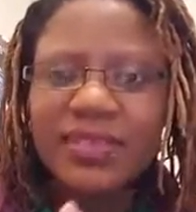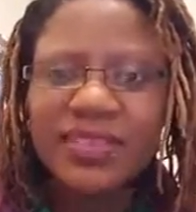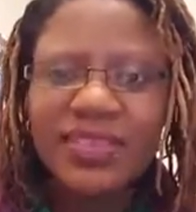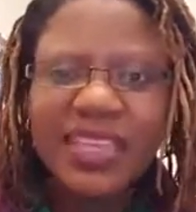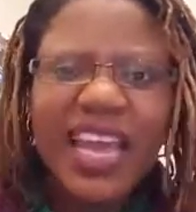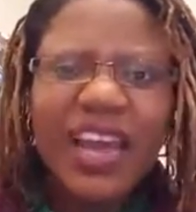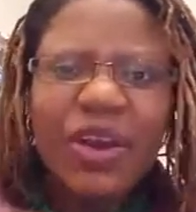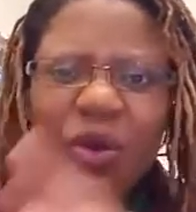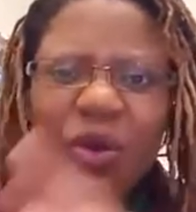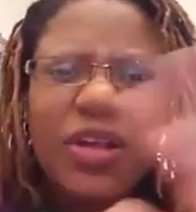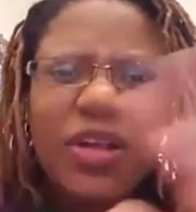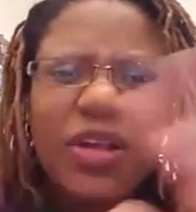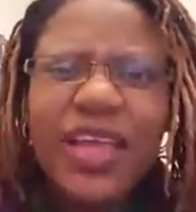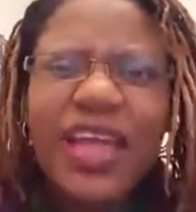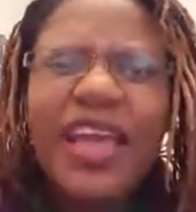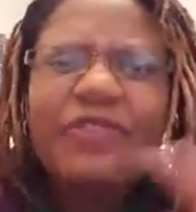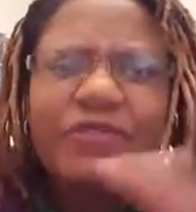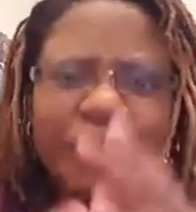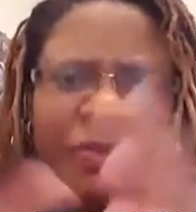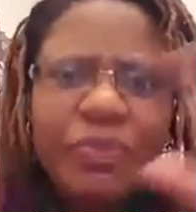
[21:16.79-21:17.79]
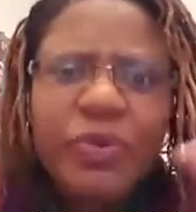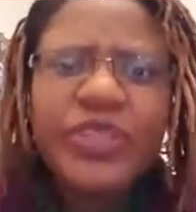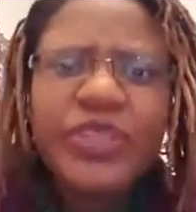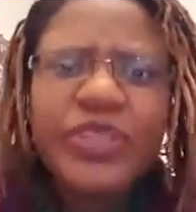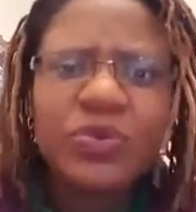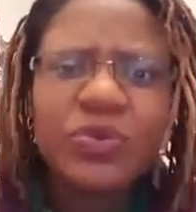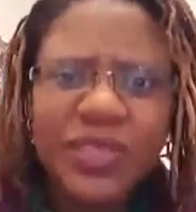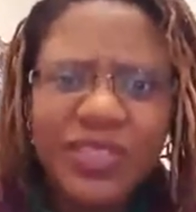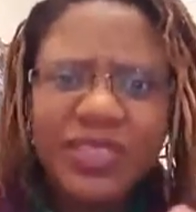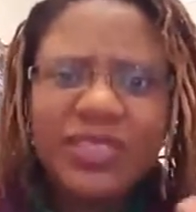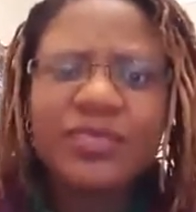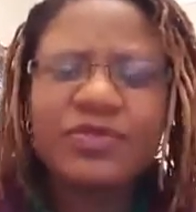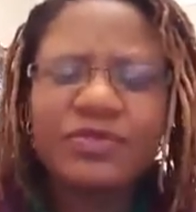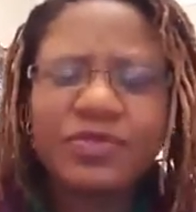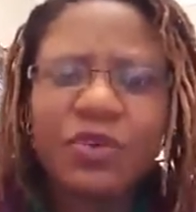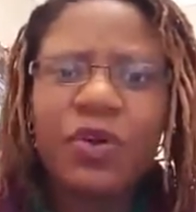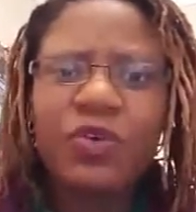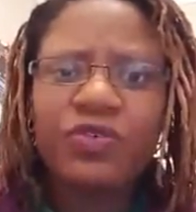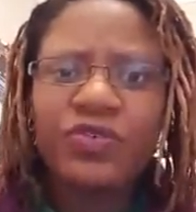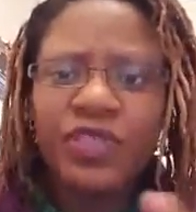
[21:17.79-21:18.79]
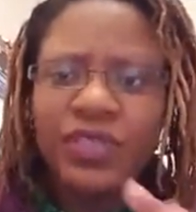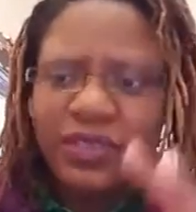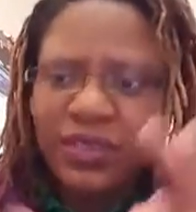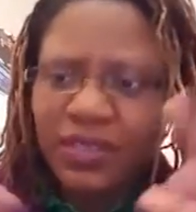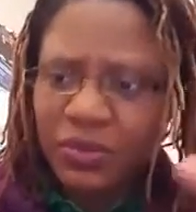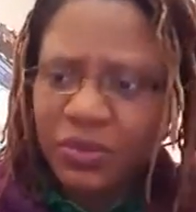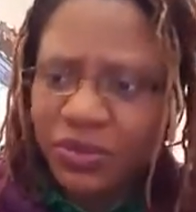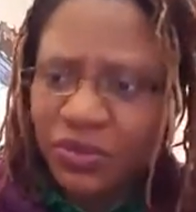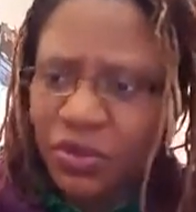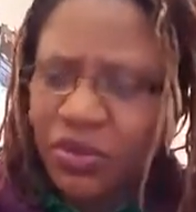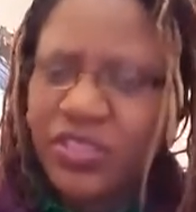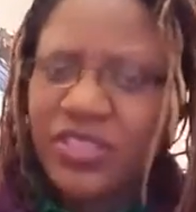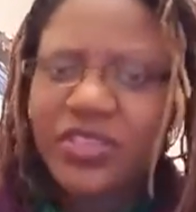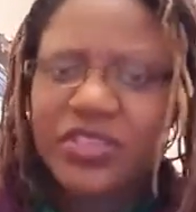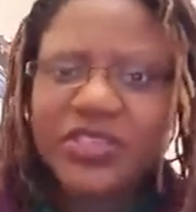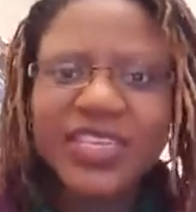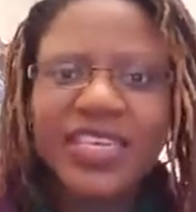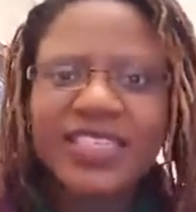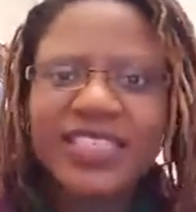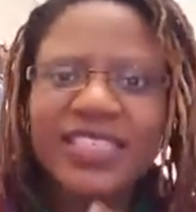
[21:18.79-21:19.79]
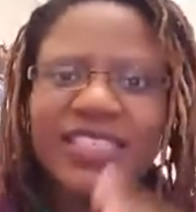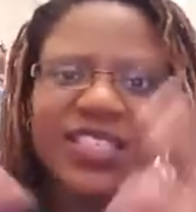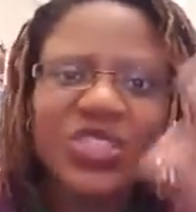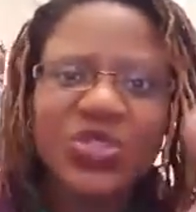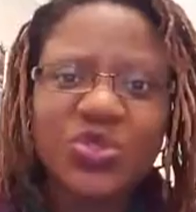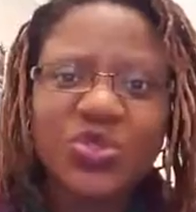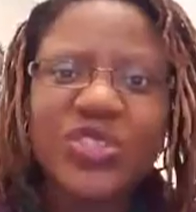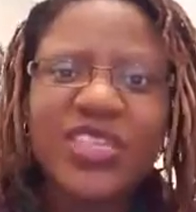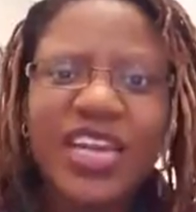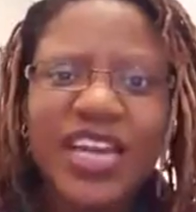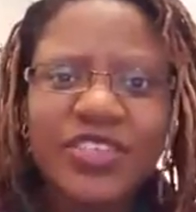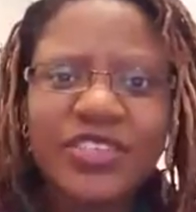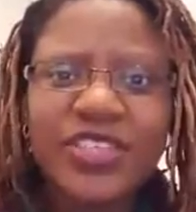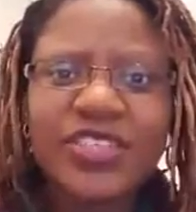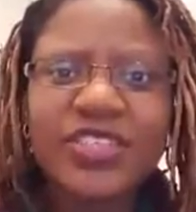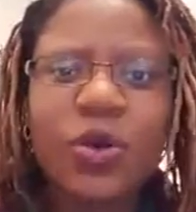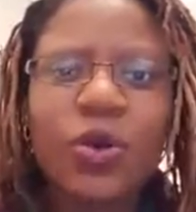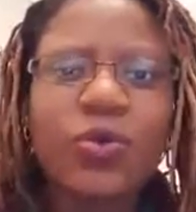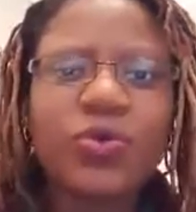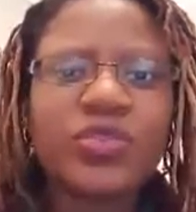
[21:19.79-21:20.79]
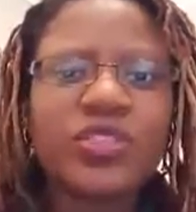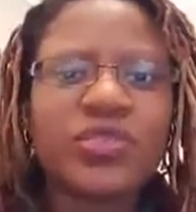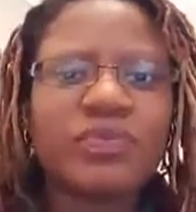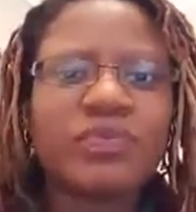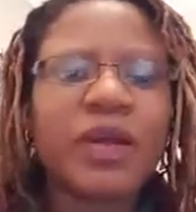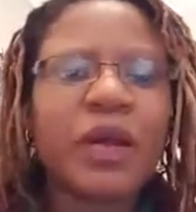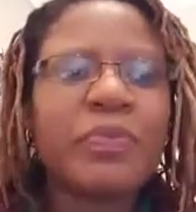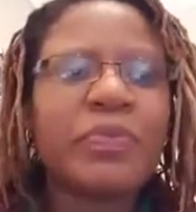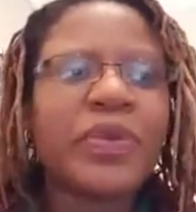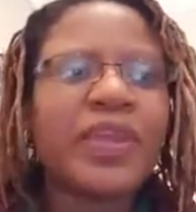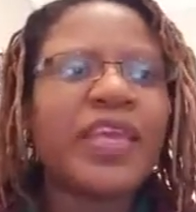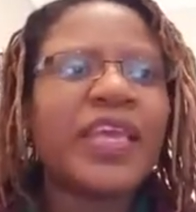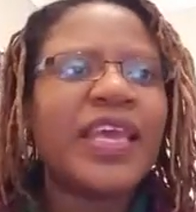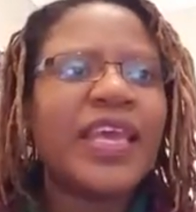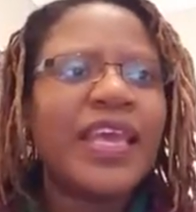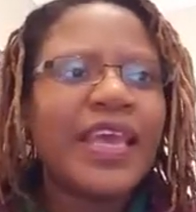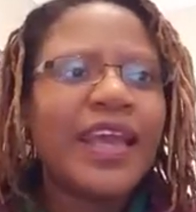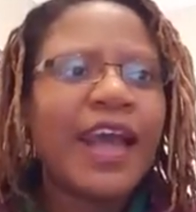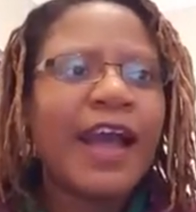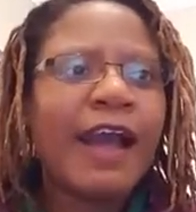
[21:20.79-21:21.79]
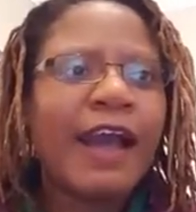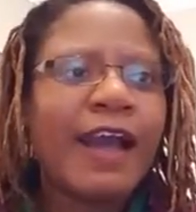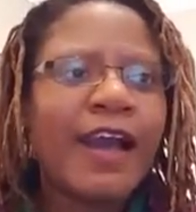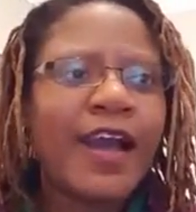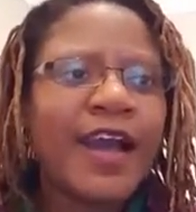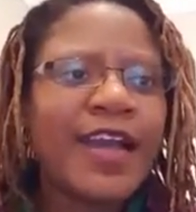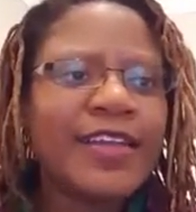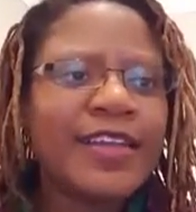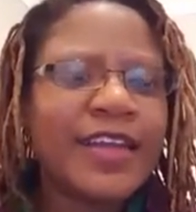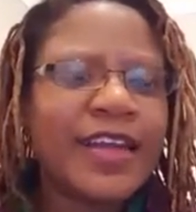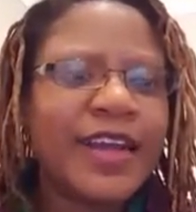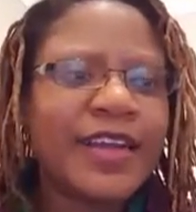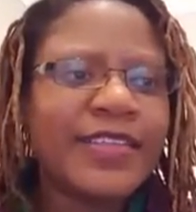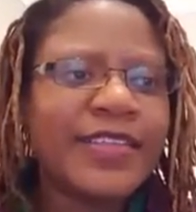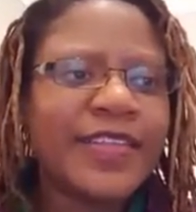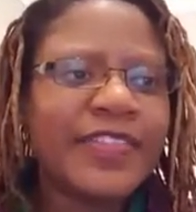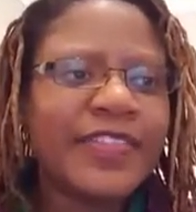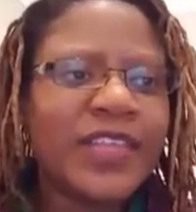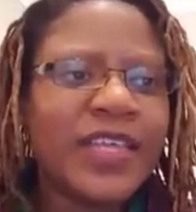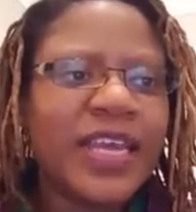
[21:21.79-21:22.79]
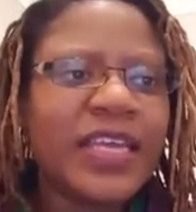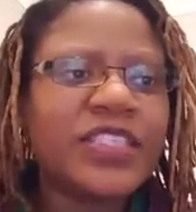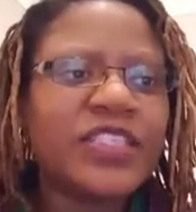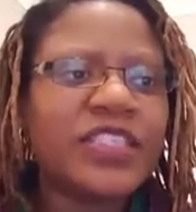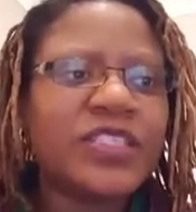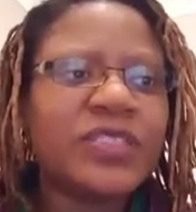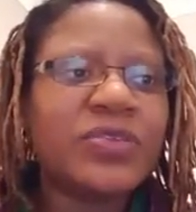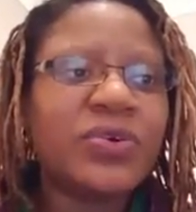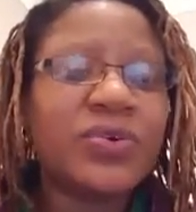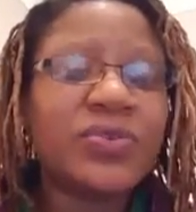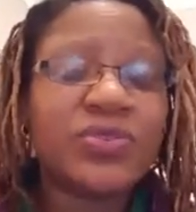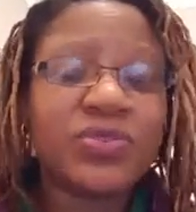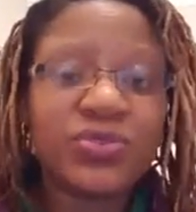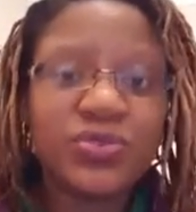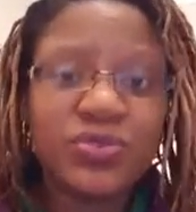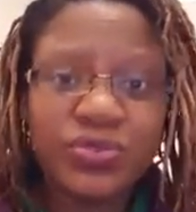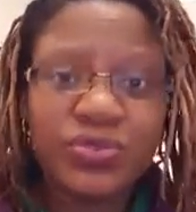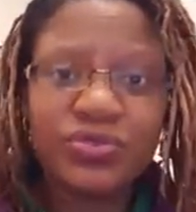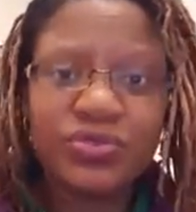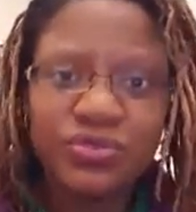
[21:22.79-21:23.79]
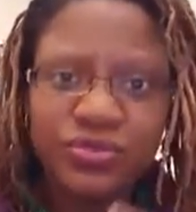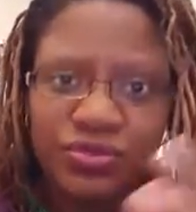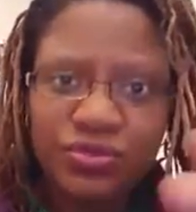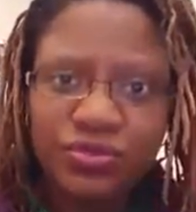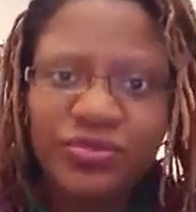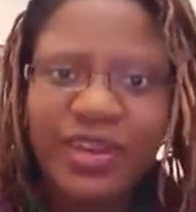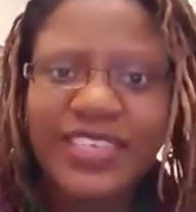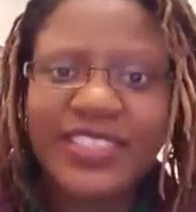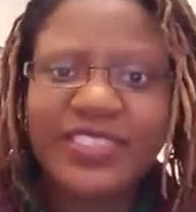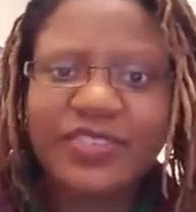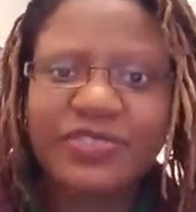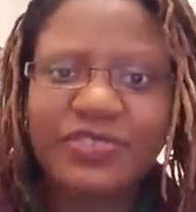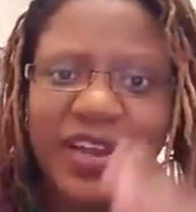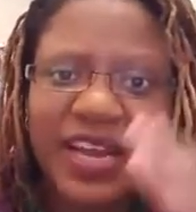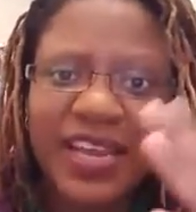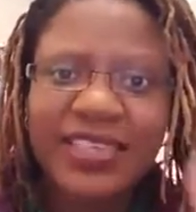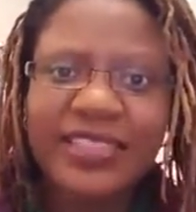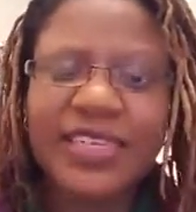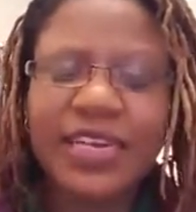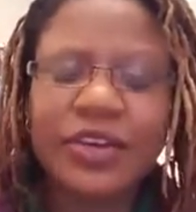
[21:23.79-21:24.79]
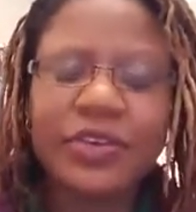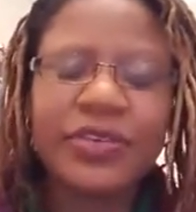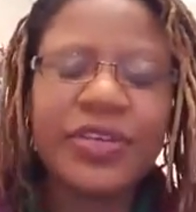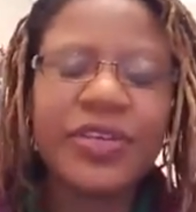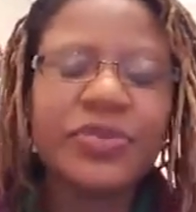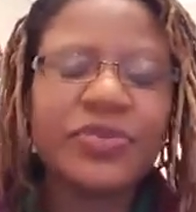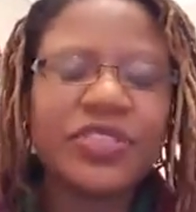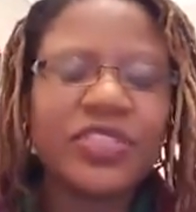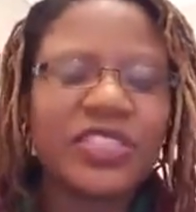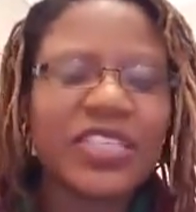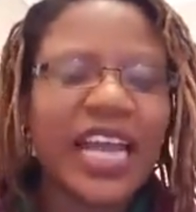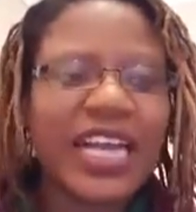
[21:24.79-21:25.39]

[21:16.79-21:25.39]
everybody was involved, and there were consultations Zimbabwe under the NGOs to ratify and agree to